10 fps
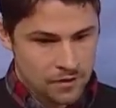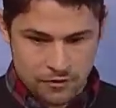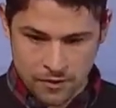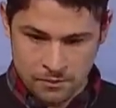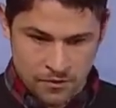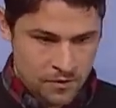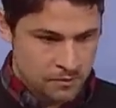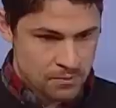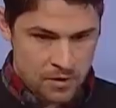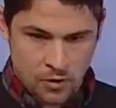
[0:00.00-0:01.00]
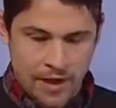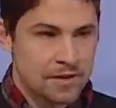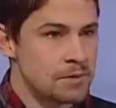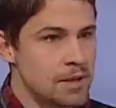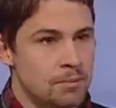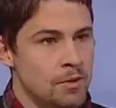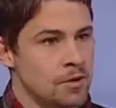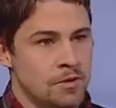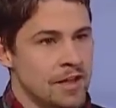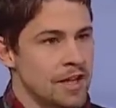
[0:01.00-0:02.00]
from the greatest
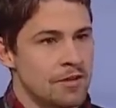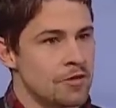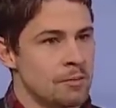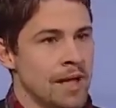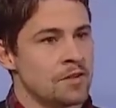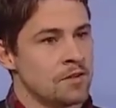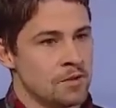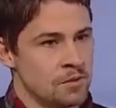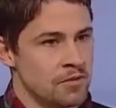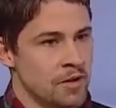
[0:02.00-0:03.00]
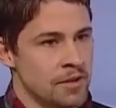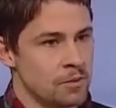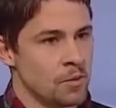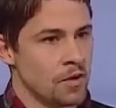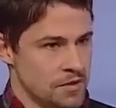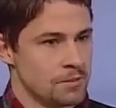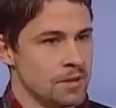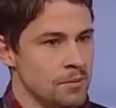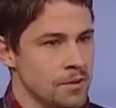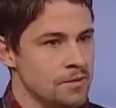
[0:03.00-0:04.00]
people that I've ever met to the very worst
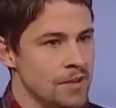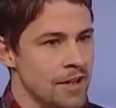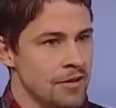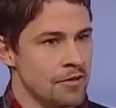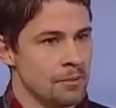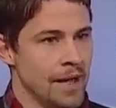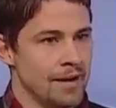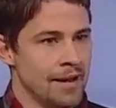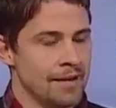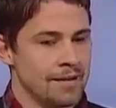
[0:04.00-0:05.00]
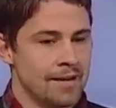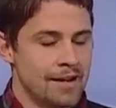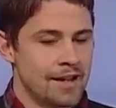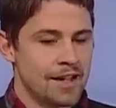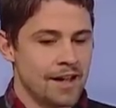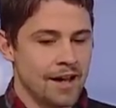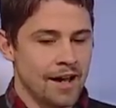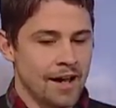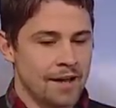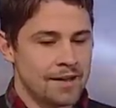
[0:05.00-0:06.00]
people mm -hmm. that I've mm-hmm. ever met, and
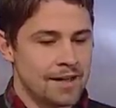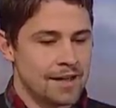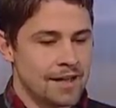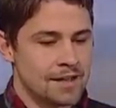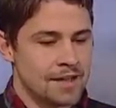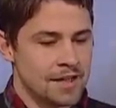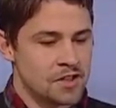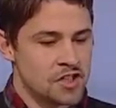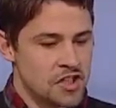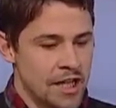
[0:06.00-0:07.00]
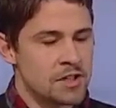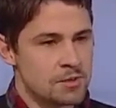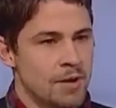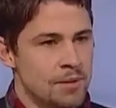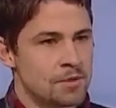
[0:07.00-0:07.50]
uh, it, it changed my